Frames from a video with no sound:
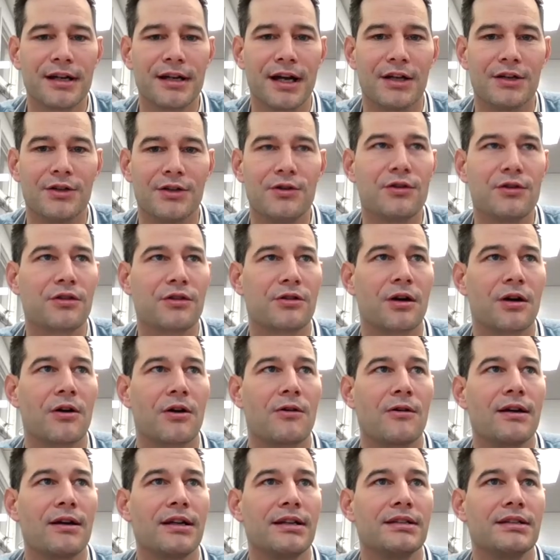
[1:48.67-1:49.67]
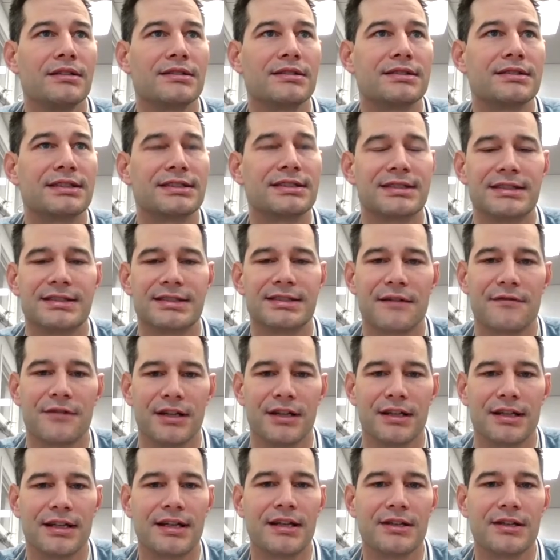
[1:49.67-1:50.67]
and you throw in 60,
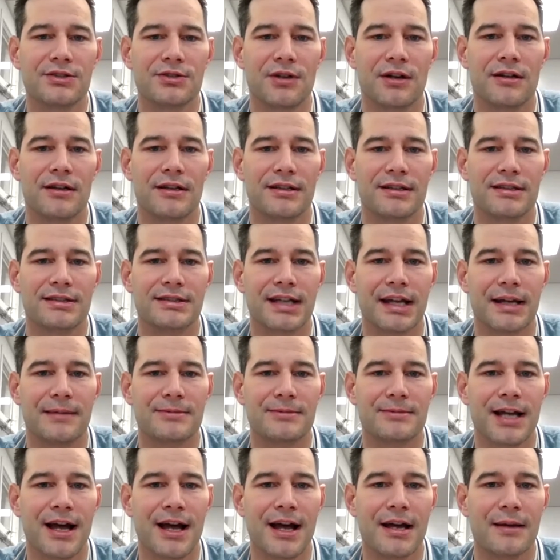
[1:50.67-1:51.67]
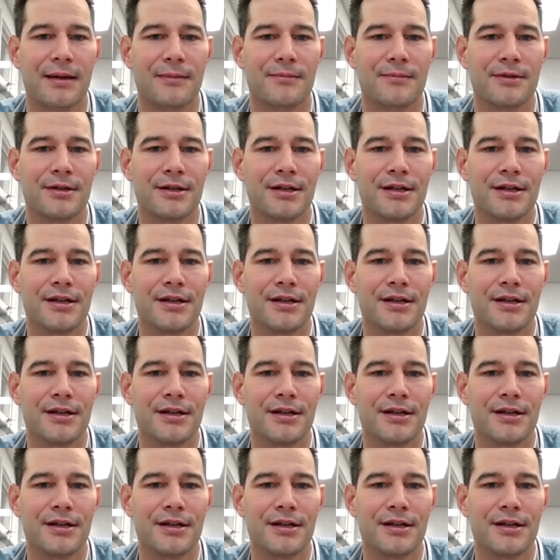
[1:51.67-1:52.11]
70 kids all at the same time.